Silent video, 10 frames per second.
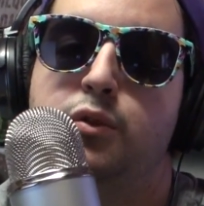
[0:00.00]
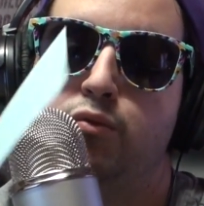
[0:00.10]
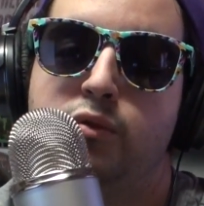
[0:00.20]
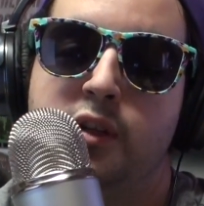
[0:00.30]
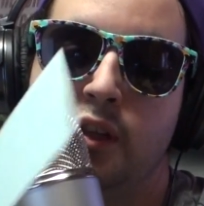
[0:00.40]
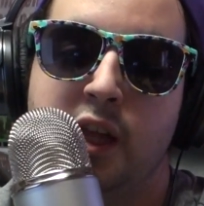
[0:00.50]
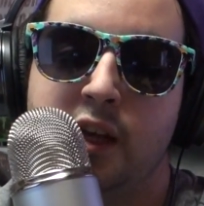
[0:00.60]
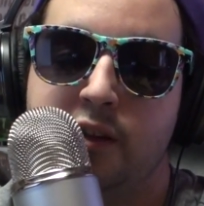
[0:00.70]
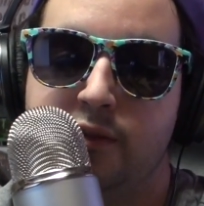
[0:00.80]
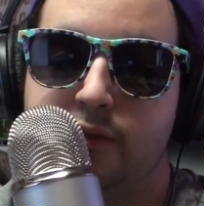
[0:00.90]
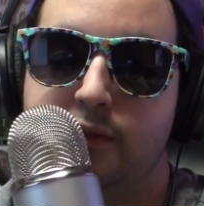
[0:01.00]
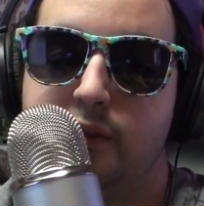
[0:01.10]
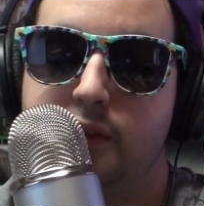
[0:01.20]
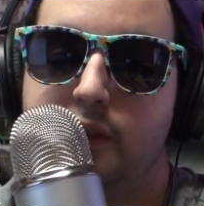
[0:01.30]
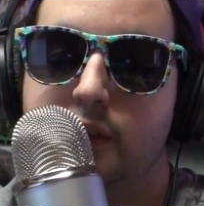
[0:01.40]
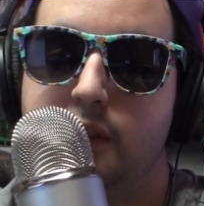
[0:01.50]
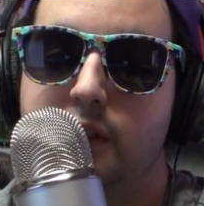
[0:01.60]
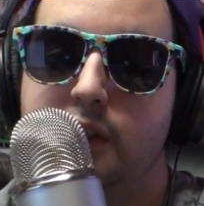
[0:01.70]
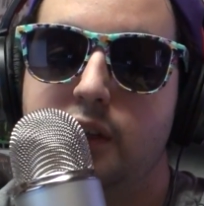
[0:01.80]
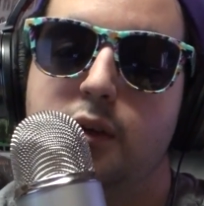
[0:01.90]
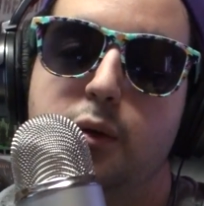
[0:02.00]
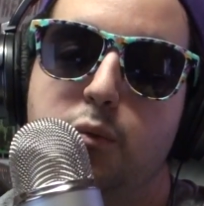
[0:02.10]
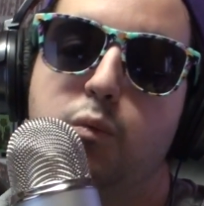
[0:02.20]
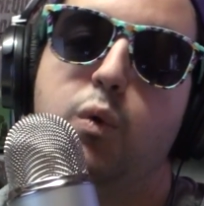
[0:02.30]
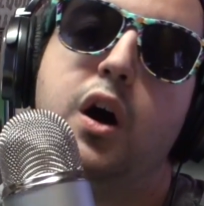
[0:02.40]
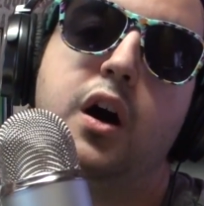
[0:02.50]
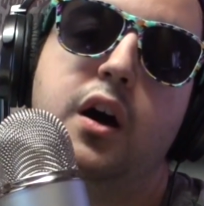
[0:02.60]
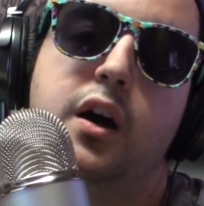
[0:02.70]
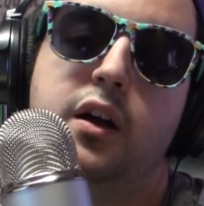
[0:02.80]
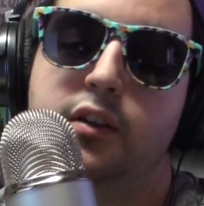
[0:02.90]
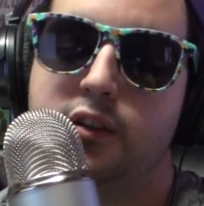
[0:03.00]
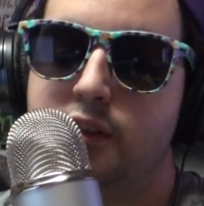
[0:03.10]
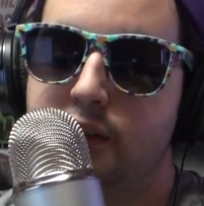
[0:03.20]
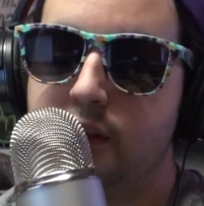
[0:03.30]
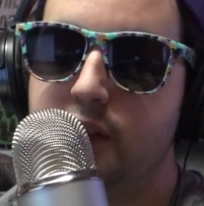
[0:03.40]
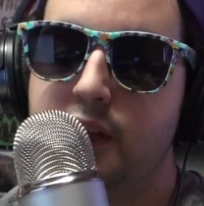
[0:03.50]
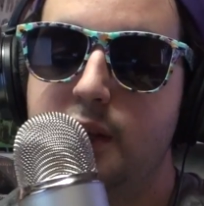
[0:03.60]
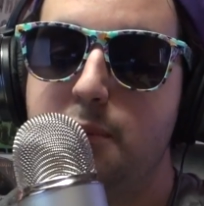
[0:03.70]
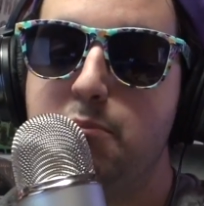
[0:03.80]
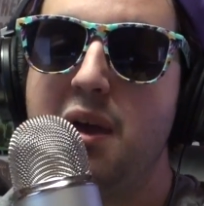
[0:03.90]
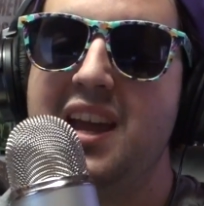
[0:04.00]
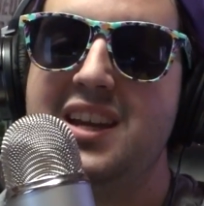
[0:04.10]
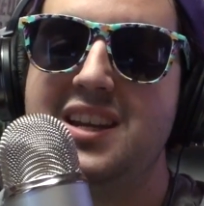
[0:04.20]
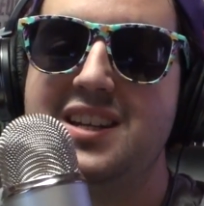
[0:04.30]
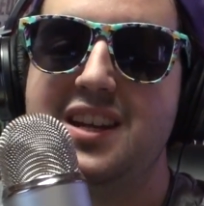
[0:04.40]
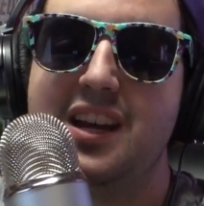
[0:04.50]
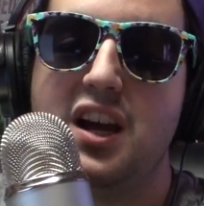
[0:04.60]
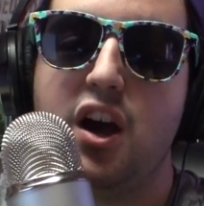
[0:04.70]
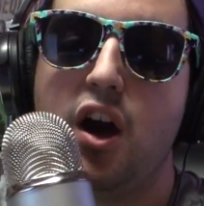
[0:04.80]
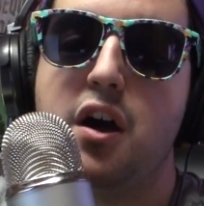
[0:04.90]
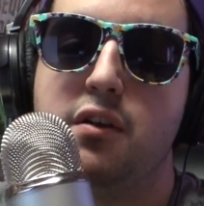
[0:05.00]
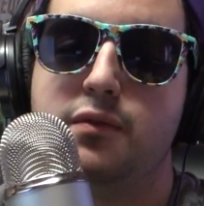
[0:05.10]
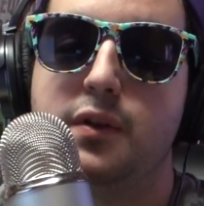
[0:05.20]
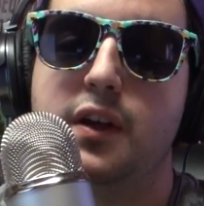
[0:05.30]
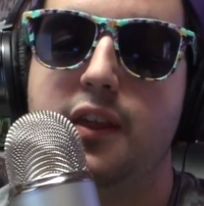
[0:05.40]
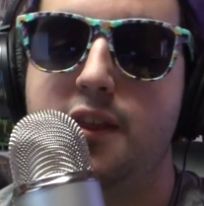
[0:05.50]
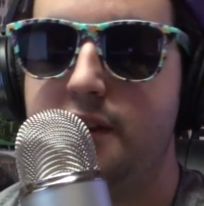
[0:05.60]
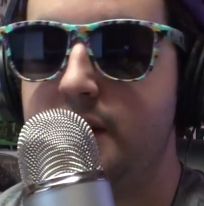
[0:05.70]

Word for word: with real life while you're baked off the